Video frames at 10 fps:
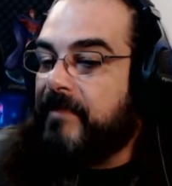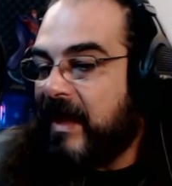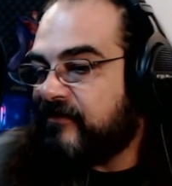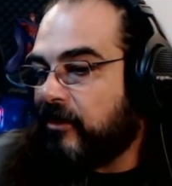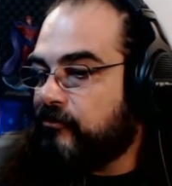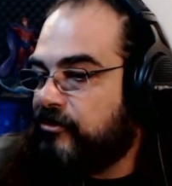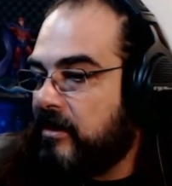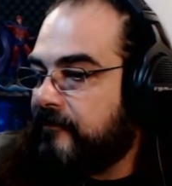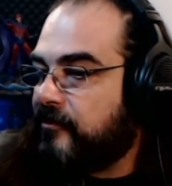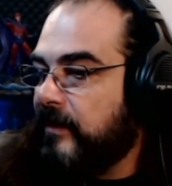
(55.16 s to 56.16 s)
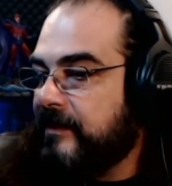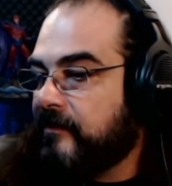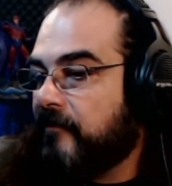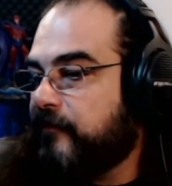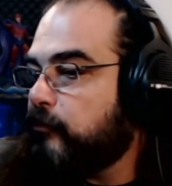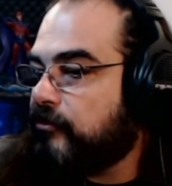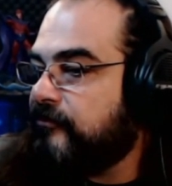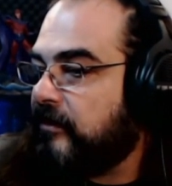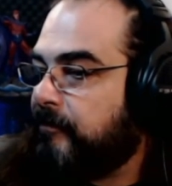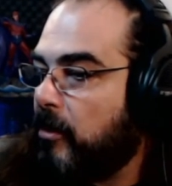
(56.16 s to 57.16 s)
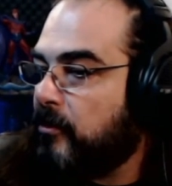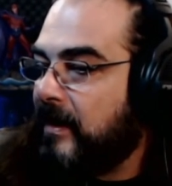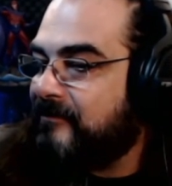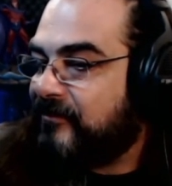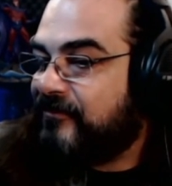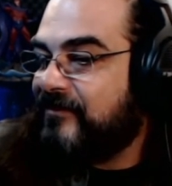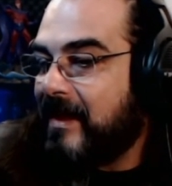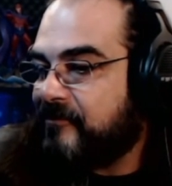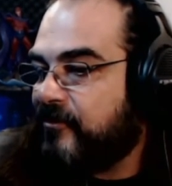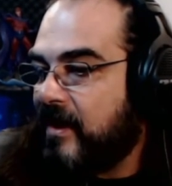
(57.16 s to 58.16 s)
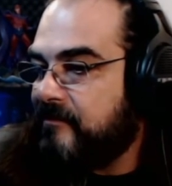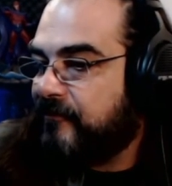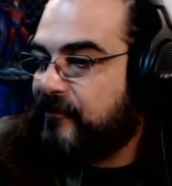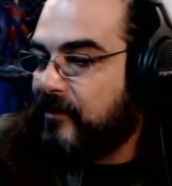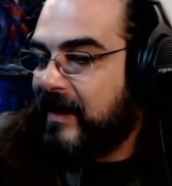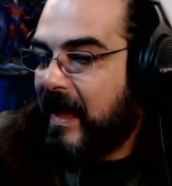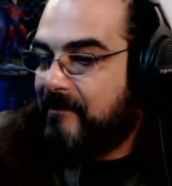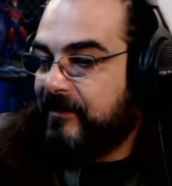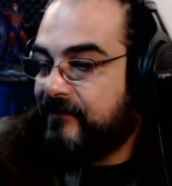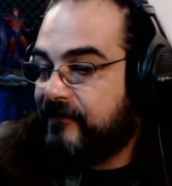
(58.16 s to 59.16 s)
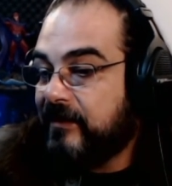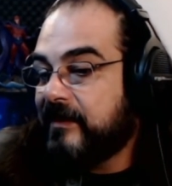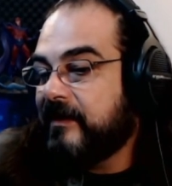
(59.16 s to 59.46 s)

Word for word: Pasco Sheriff created a futuristic program to stop crime before it happens.